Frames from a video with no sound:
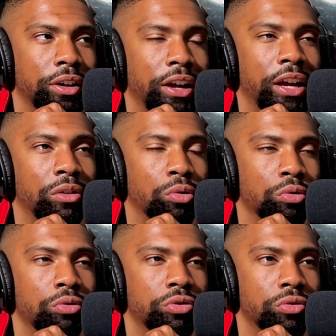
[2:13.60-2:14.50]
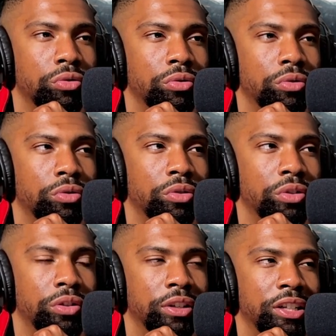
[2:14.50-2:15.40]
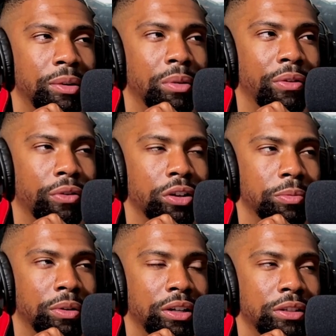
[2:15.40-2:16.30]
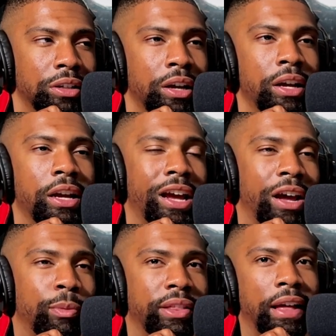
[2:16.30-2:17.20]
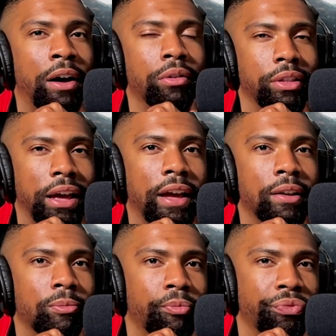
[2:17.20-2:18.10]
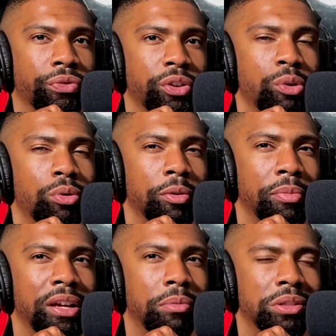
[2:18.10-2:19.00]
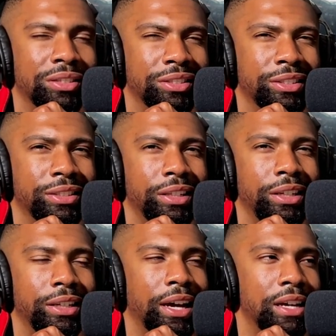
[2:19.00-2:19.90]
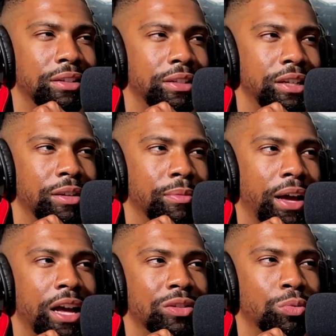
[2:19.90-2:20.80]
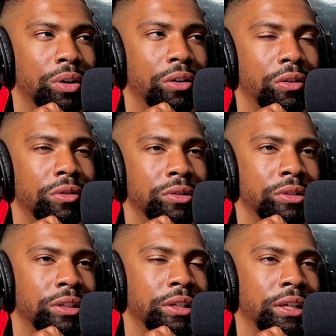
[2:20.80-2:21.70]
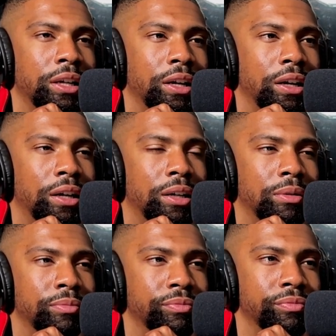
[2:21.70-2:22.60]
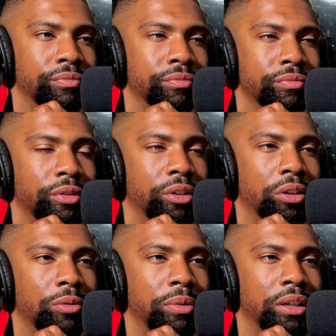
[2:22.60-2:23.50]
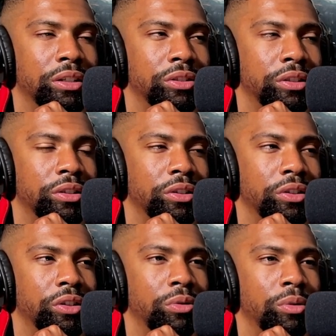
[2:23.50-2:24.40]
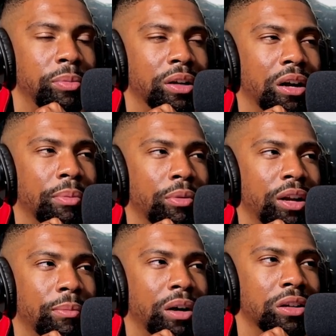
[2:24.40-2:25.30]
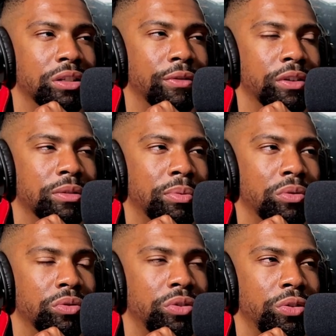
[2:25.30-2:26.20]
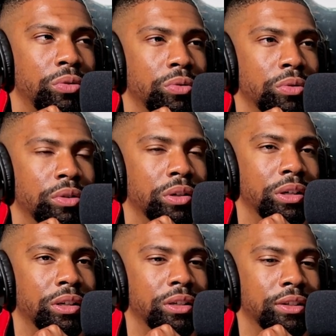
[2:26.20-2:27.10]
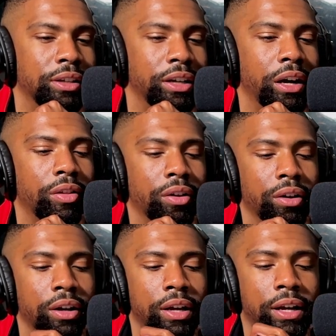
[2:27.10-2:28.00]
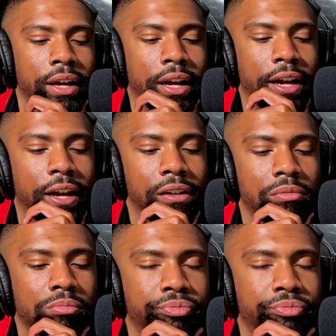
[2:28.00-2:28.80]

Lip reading: and crucial to the team in the first place. And without that, you wouldn't be able to succeed as a team as well, because you would be operating by yourself as opposed to together. And